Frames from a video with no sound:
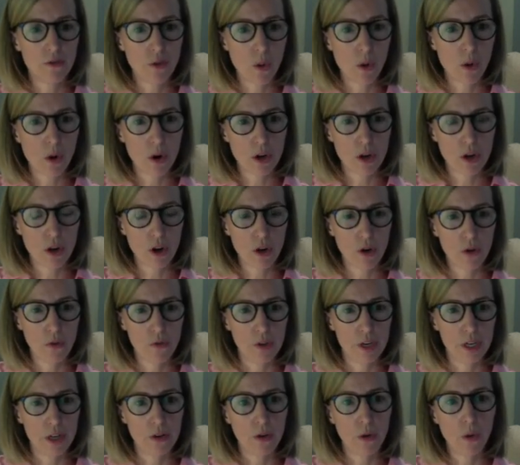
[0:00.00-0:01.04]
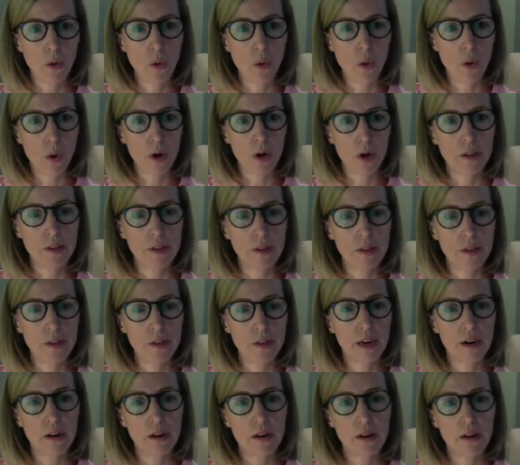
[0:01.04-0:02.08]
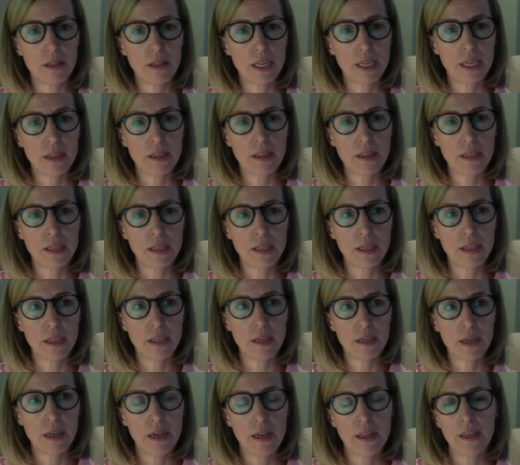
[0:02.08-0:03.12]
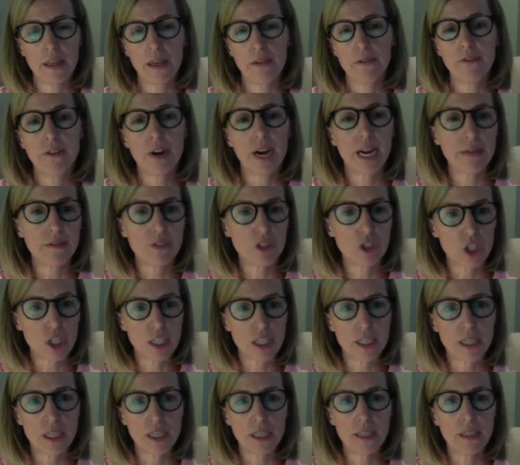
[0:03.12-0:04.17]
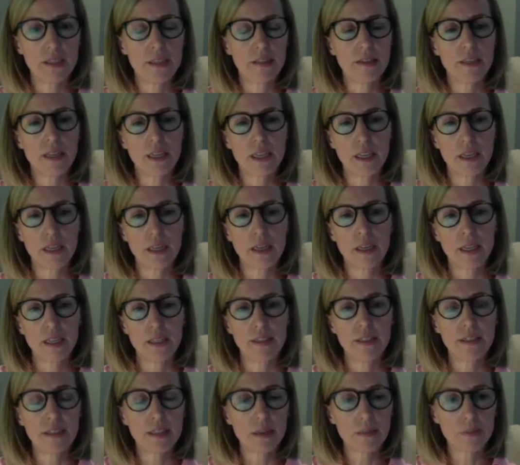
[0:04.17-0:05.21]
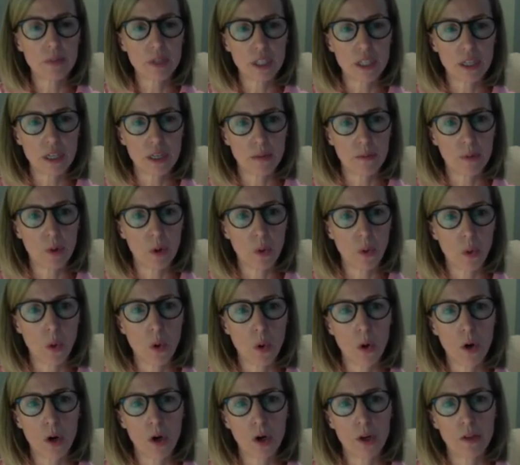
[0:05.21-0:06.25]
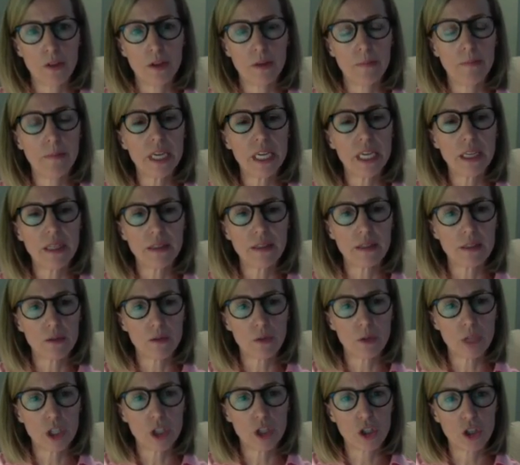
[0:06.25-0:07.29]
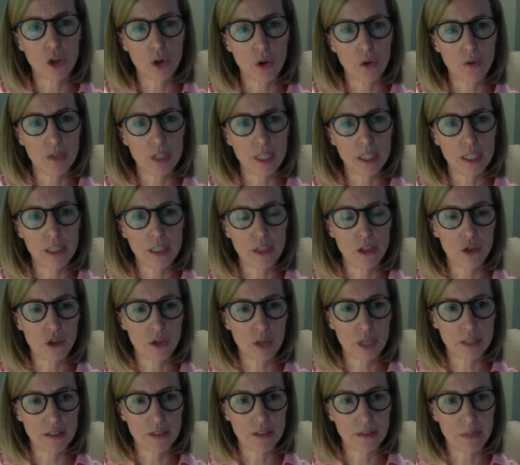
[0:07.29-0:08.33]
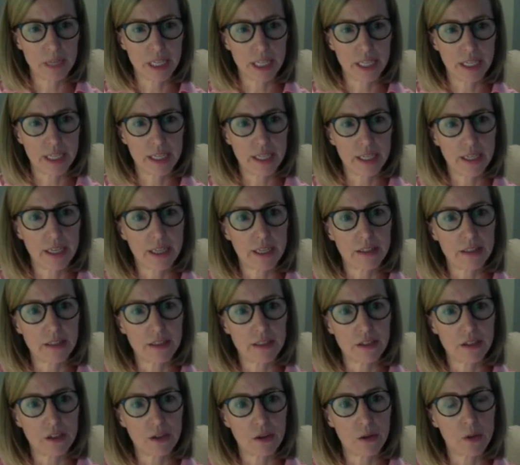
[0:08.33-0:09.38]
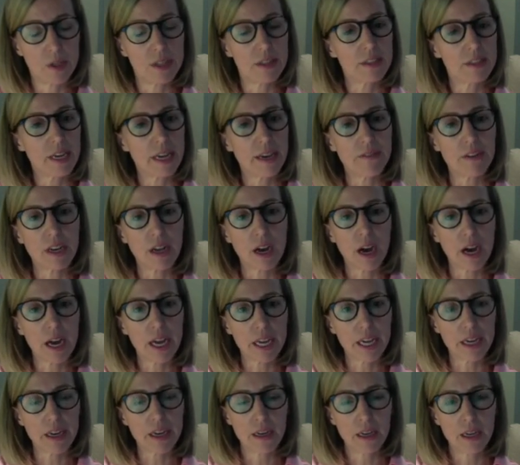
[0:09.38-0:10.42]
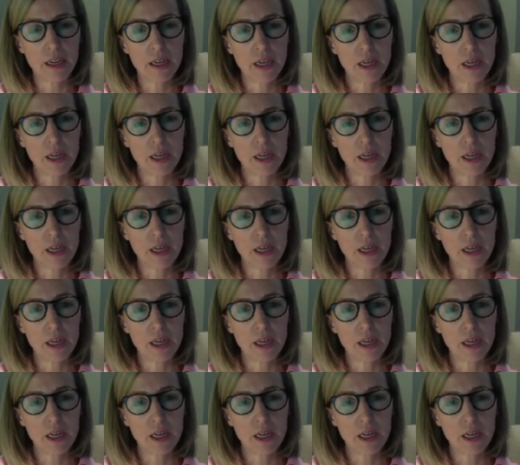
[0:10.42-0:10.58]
for COVID, or that 5G is a symptom or the means in which COVID is transmitted. And so with David Icke,